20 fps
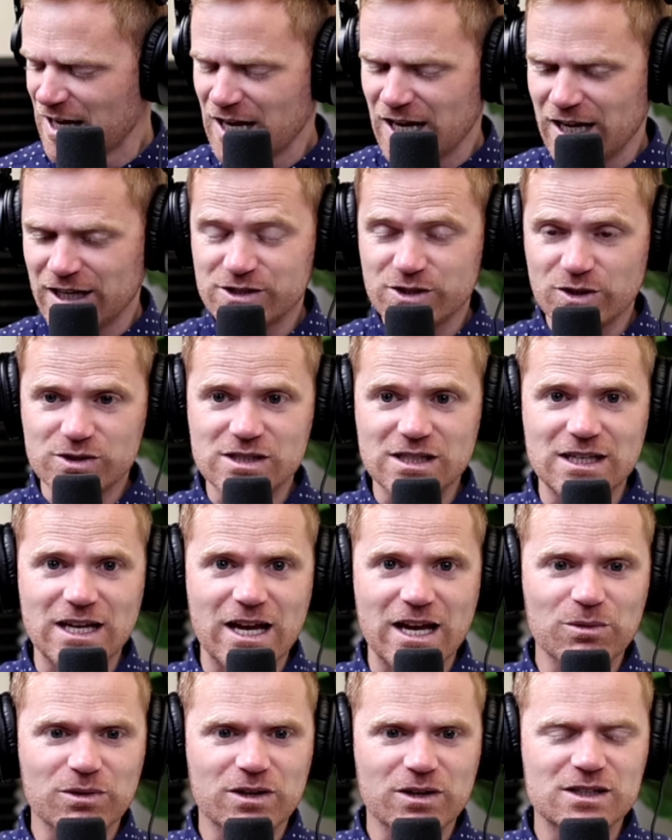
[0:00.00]
And so
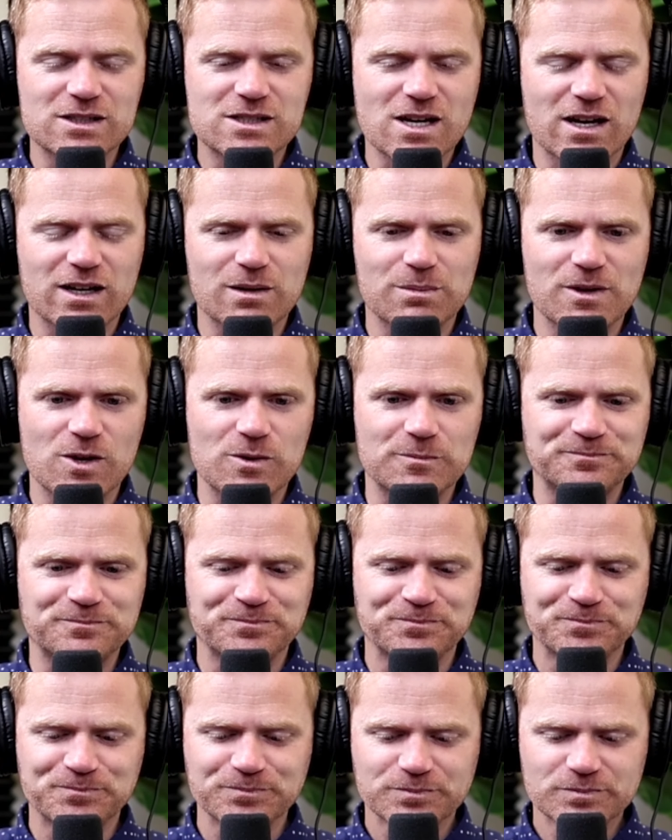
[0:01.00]
today we're going to talk about
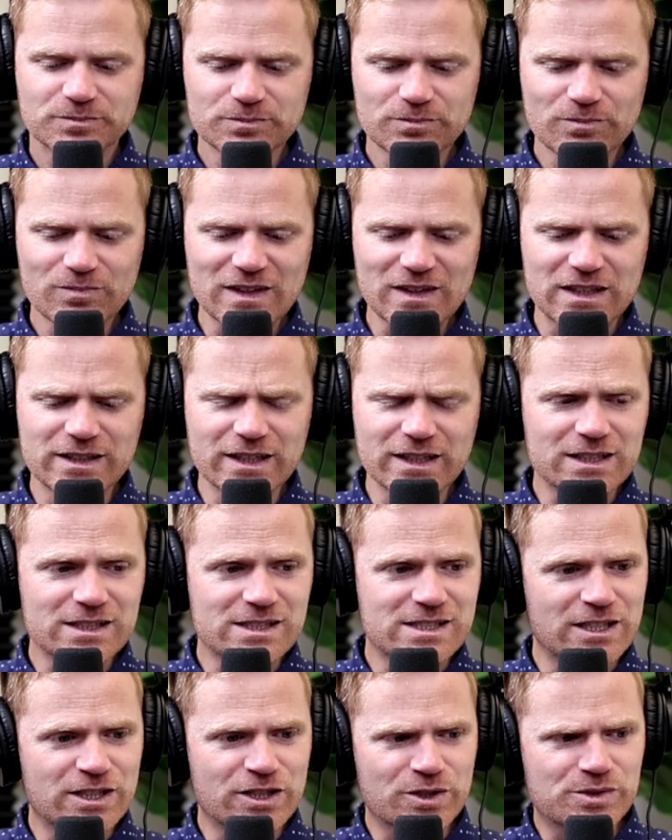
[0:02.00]

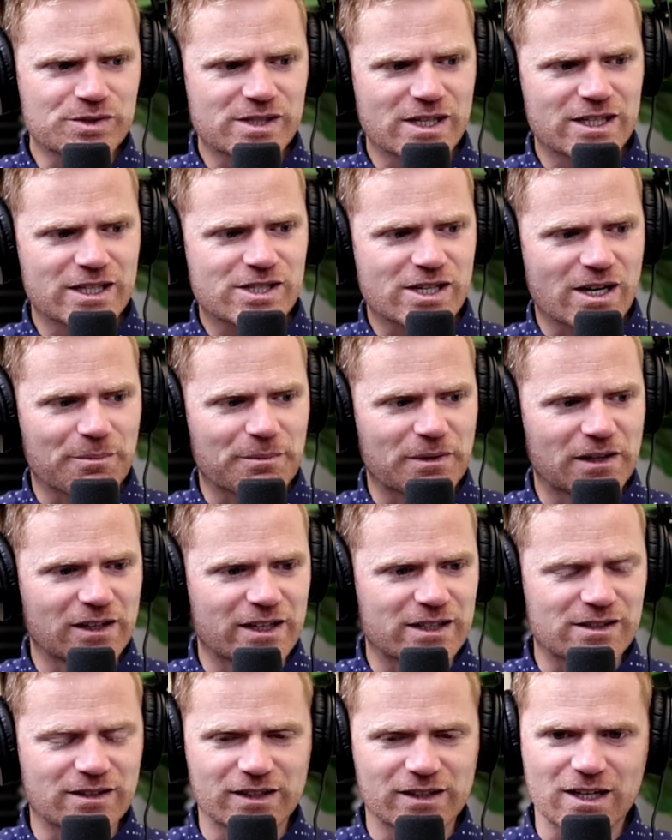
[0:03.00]
nicotine usage, and I'm going
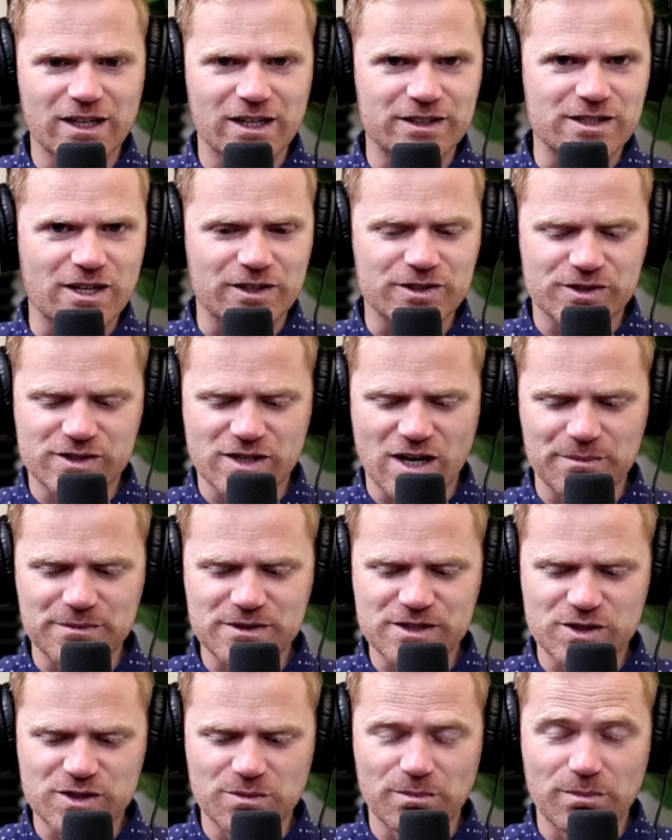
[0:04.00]
to let Dr. Thomas
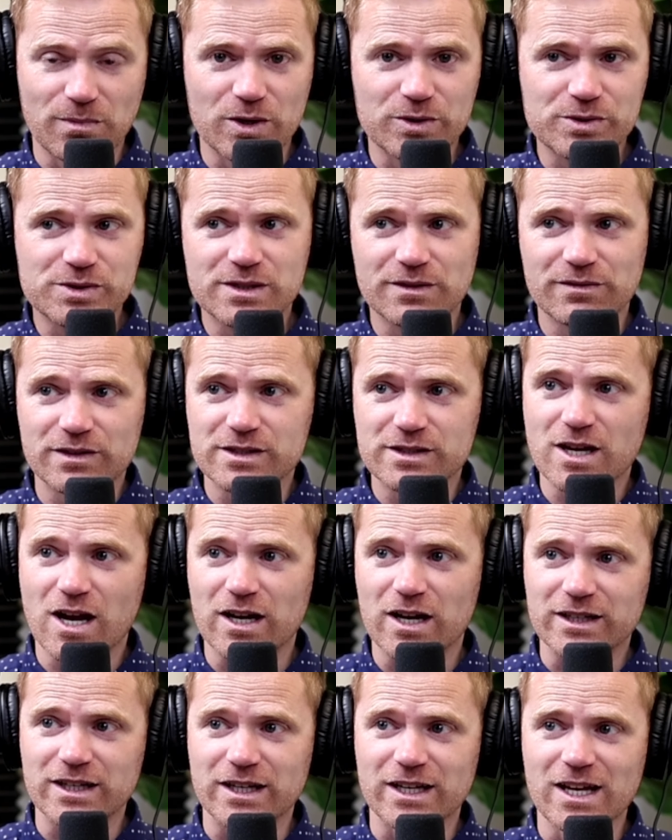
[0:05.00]
do most of the
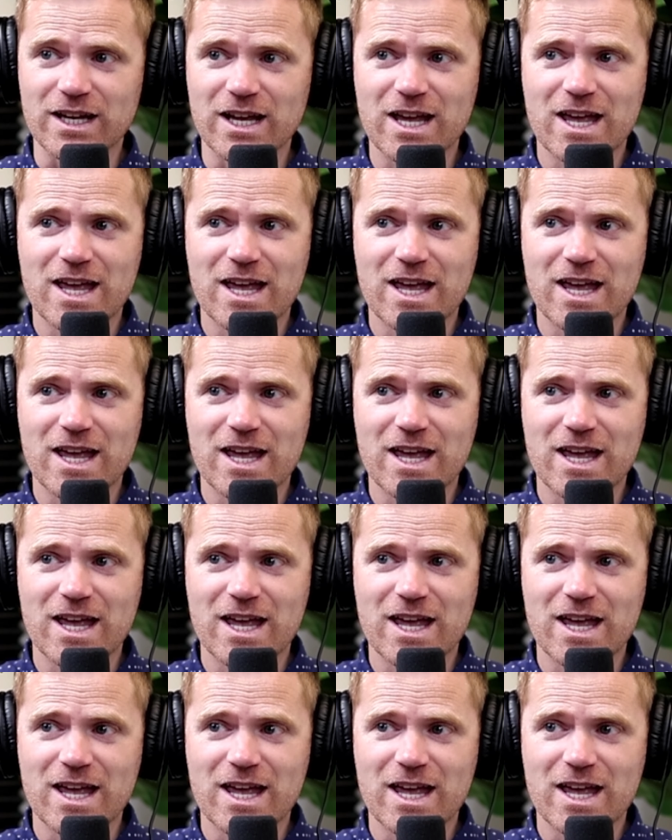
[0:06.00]
talking.